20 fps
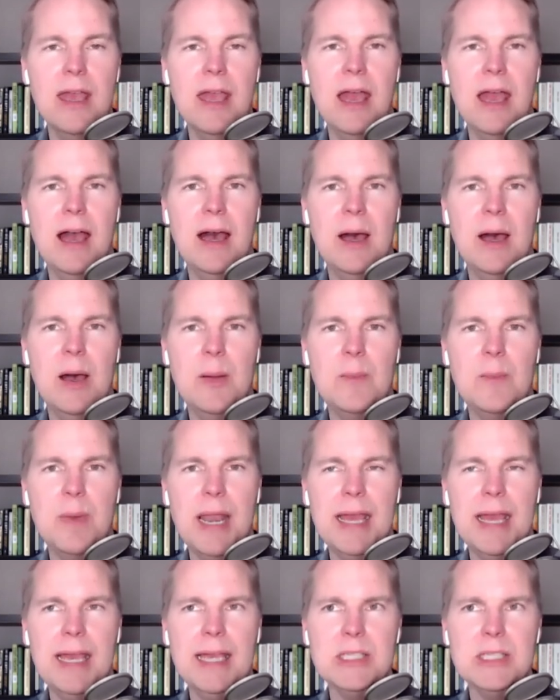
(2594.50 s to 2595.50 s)

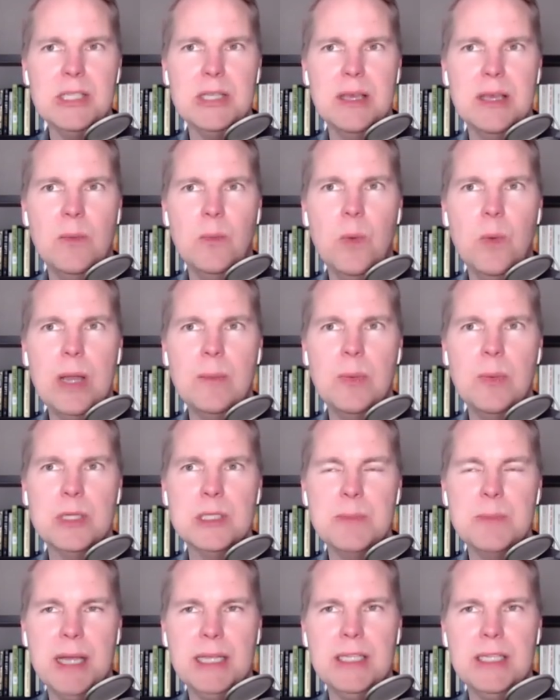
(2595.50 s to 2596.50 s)
But I guess one
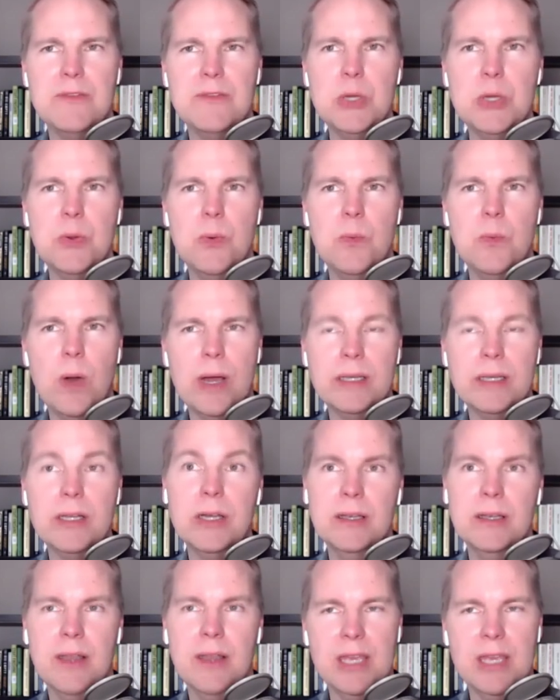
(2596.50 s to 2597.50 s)
perspective one
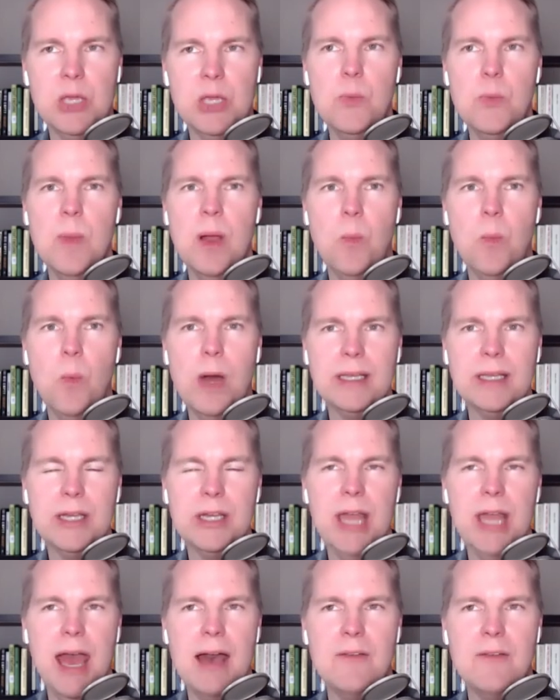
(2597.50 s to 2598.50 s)

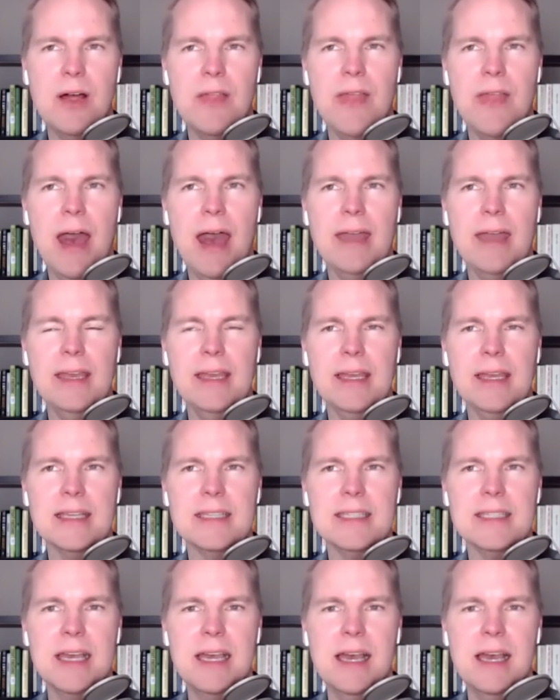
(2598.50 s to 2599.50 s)
could have on that
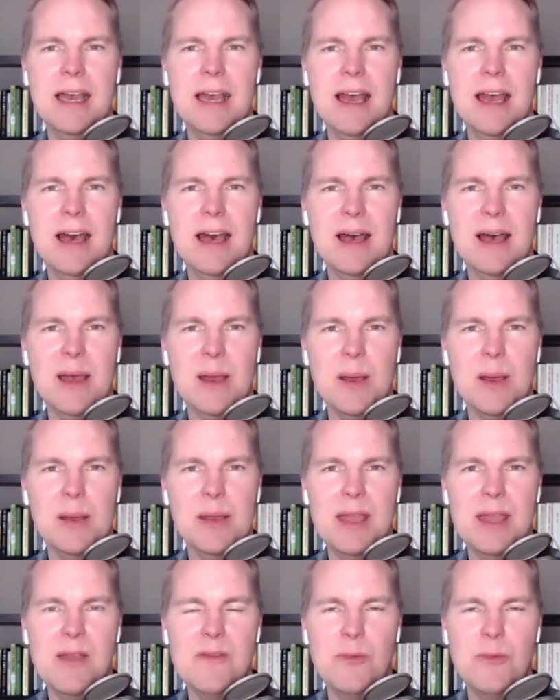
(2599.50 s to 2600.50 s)
is
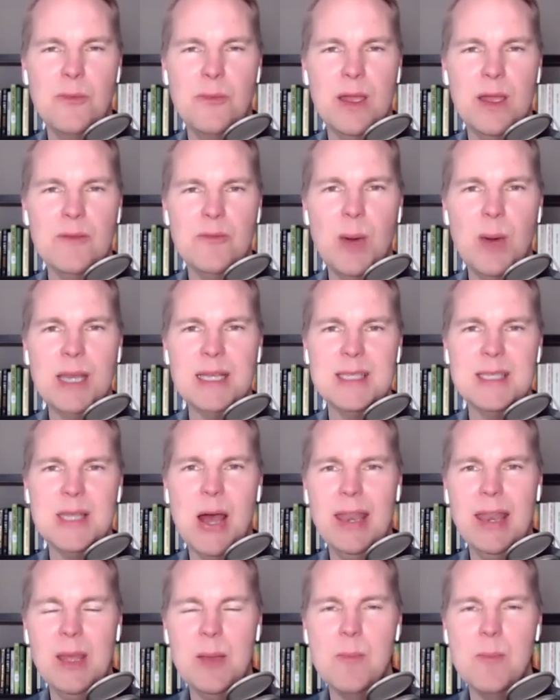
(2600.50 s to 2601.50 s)
if one is
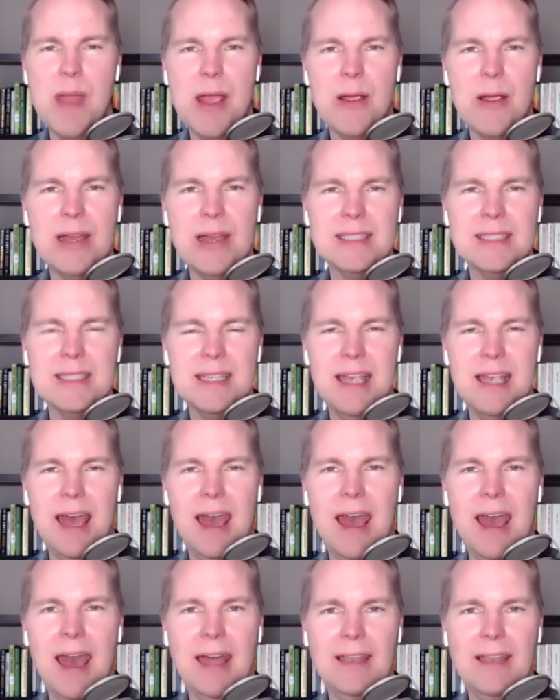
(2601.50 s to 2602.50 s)
not embarrassed
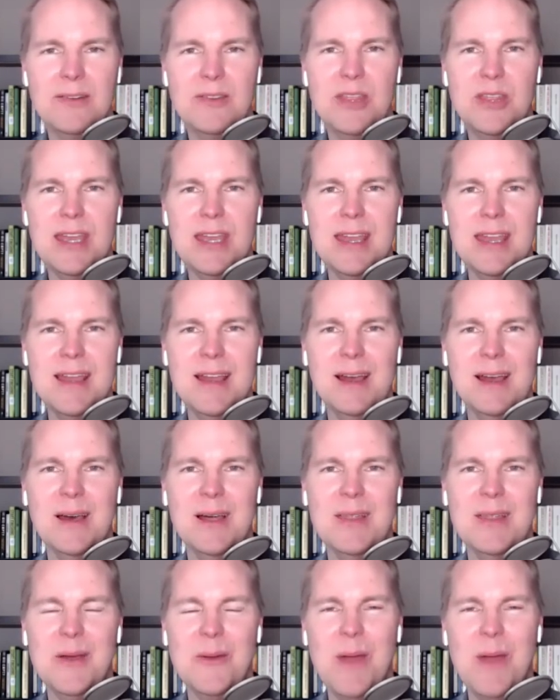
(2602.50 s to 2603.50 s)
at the
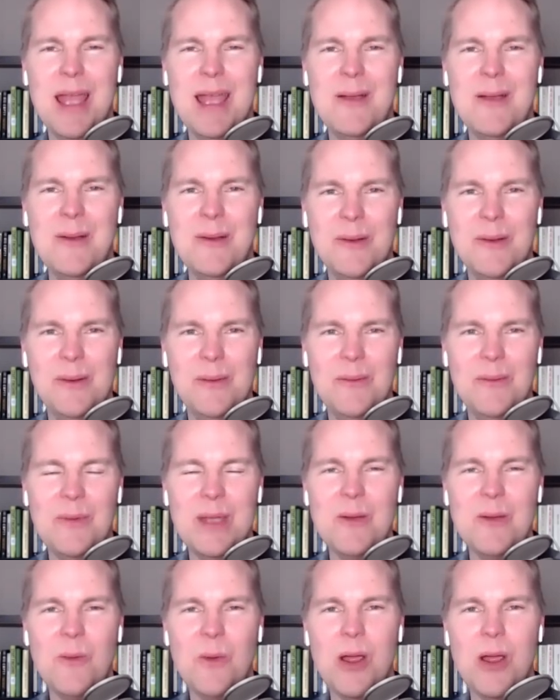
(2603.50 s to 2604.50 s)
way
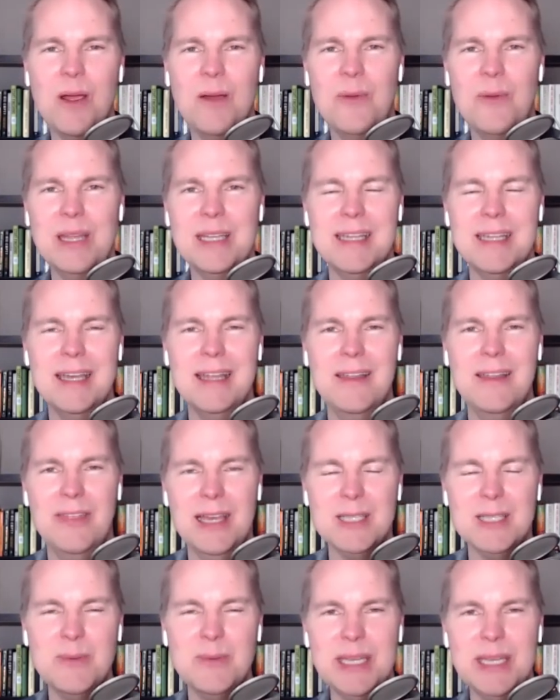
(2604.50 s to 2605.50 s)
we did
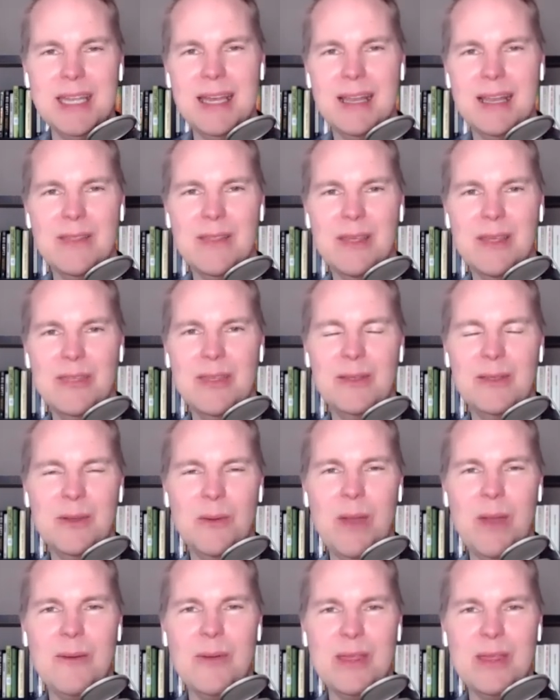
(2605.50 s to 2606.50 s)
things we did and the
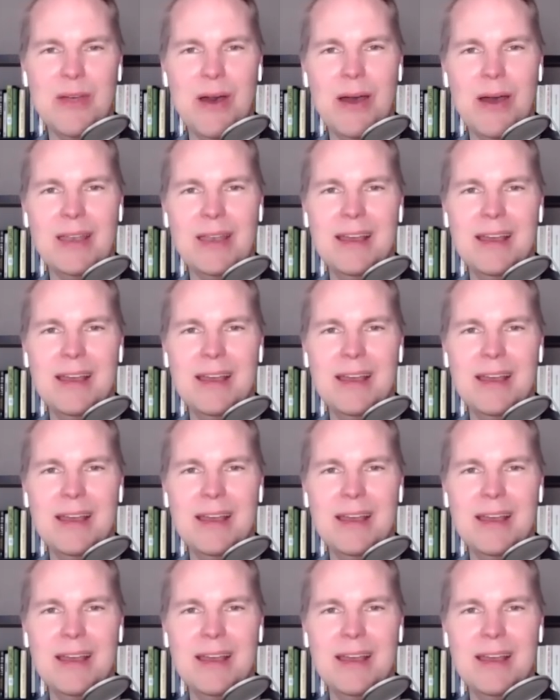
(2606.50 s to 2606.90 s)
way we thought